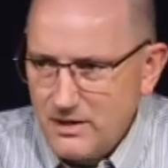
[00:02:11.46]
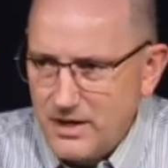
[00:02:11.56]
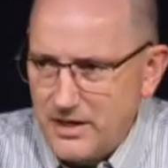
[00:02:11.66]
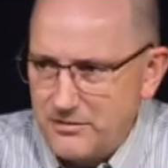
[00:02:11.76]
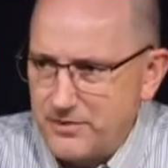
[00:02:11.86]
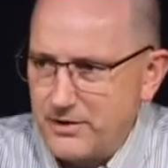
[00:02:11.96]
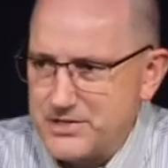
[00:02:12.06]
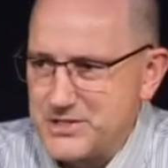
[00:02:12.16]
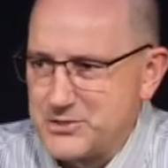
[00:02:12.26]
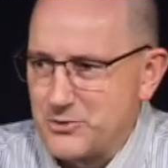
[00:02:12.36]
And the
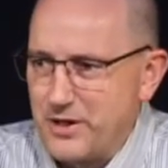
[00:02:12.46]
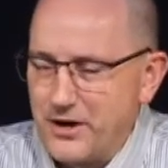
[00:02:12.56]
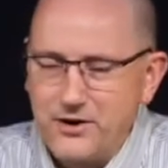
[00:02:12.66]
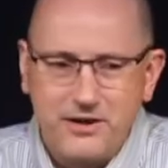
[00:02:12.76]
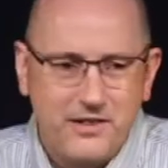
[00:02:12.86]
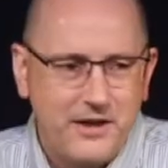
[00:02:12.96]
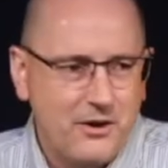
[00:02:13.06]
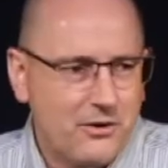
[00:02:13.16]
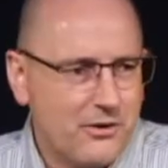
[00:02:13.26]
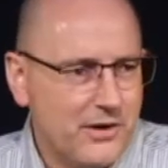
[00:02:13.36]
Pharisees are there, and they are
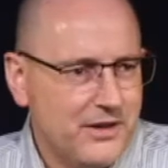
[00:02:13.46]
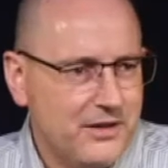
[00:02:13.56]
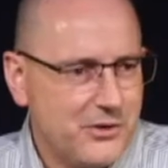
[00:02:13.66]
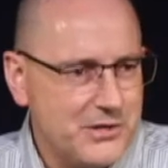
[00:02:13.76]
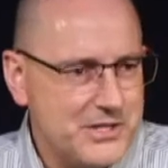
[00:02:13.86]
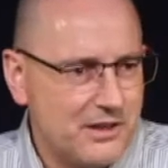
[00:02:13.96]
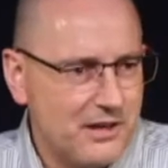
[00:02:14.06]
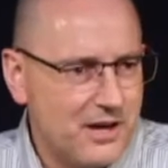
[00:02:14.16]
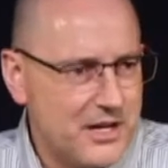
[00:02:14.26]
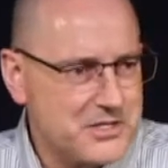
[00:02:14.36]
growing increasingly
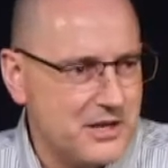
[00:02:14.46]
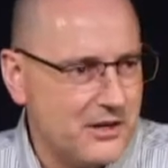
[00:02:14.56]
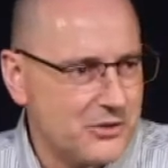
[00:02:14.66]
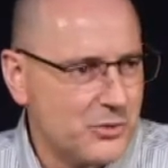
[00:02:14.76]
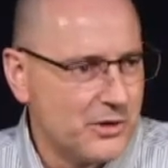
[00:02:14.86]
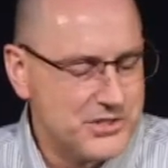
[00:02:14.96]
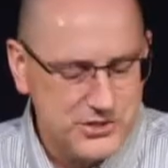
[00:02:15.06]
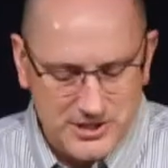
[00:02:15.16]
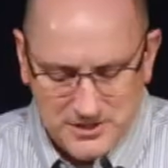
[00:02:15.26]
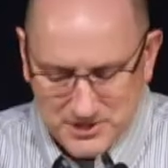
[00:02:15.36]
hostile towards
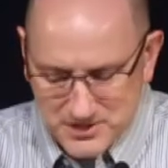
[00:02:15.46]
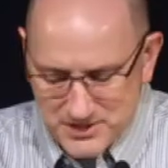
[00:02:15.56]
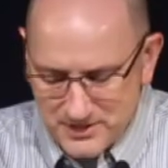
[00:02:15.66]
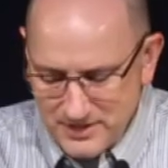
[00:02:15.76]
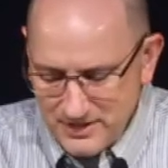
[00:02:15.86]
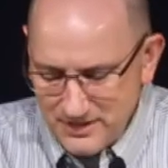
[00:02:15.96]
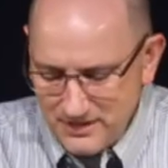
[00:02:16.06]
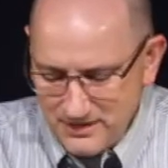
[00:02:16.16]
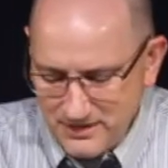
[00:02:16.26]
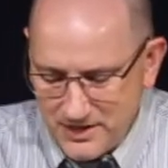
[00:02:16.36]
Jesus.
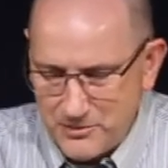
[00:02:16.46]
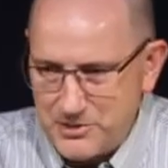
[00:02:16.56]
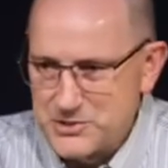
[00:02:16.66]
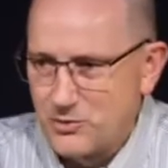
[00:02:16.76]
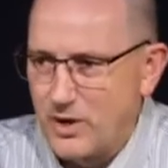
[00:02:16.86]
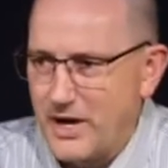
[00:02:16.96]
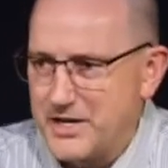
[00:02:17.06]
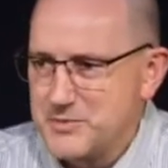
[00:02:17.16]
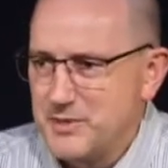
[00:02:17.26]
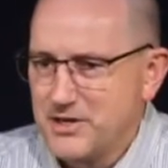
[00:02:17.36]
And the reason why
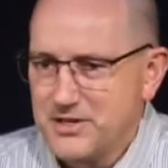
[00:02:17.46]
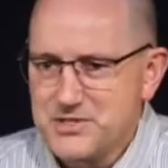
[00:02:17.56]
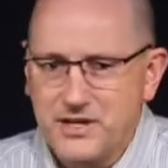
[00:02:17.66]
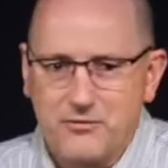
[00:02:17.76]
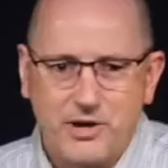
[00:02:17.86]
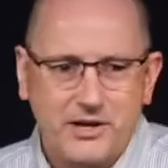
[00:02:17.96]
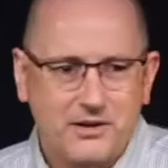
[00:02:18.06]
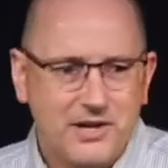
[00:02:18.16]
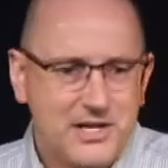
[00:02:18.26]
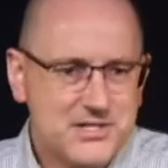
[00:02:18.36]
is because they have
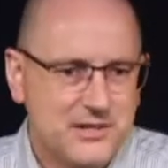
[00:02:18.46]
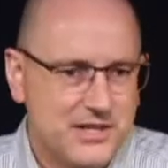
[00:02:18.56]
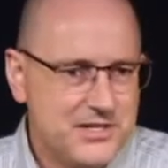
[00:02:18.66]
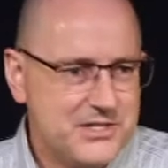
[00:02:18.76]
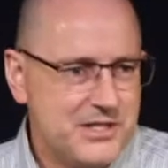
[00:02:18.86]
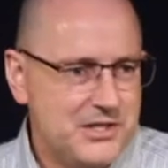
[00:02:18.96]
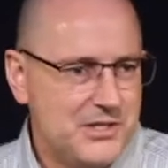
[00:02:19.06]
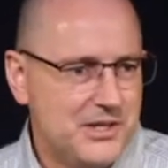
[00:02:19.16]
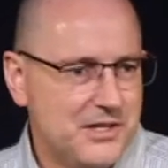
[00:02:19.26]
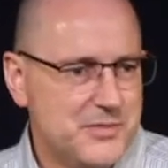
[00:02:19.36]
recognized that his
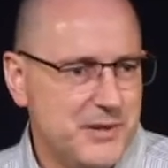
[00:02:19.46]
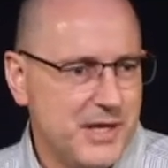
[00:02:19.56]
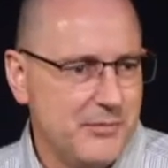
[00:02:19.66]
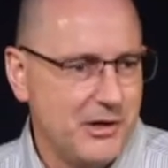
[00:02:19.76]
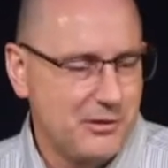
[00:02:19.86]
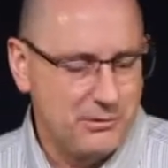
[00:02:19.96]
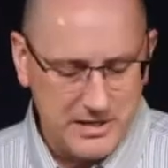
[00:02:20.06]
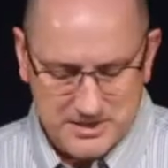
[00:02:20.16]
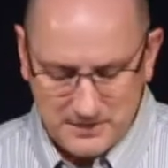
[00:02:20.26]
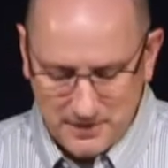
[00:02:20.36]
teaching is becoming a
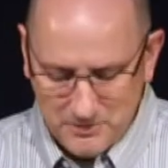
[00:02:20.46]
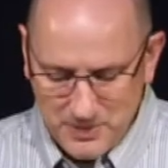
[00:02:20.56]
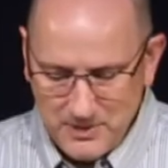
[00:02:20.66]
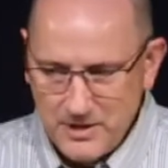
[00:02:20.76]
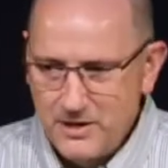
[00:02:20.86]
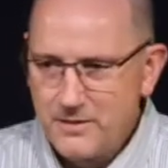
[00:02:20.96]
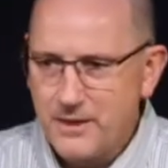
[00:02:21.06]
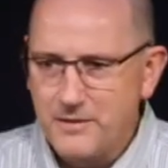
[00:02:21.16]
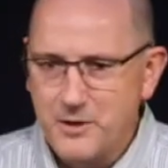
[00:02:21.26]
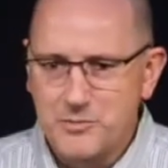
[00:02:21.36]
threat to them
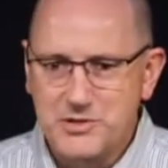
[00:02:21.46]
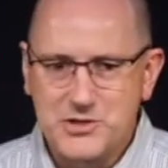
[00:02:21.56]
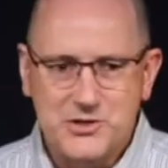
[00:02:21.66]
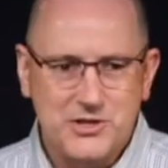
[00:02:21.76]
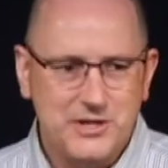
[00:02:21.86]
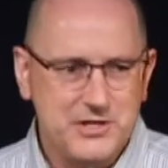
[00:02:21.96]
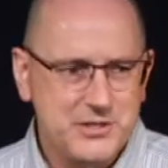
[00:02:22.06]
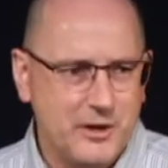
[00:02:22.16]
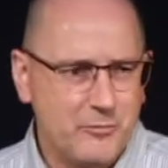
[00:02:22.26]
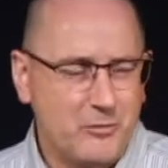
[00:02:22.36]
and their position as
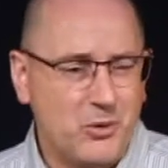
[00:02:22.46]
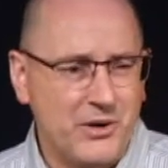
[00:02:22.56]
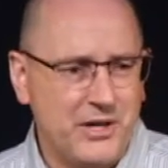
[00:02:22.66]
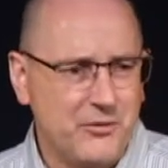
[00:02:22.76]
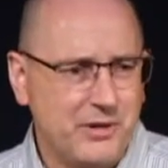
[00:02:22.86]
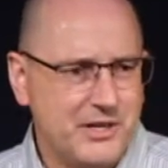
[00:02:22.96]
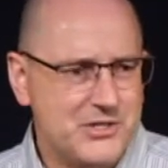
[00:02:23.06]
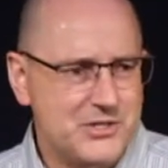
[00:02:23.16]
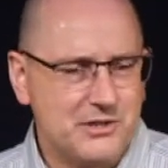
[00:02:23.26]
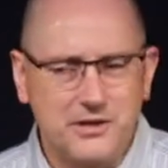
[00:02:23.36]
self appointed
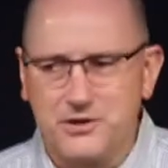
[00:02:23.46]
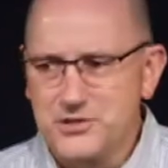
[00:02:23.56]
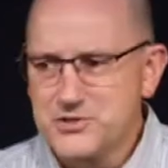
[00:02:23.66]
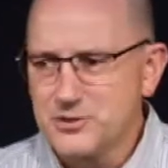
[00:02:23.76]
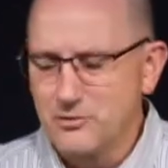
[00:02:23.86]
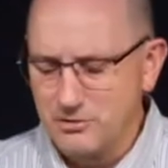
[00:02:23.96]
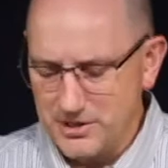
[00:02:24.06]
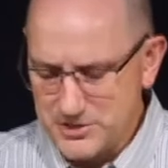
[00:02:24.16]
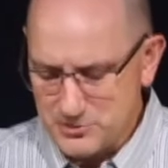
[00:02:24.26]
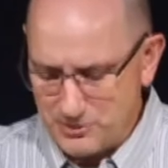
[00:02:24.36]
religious leaders over
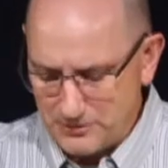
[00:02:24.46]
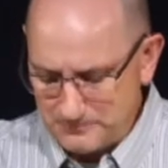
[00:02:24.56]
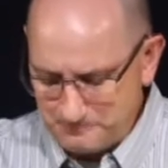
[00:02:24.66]
Israel.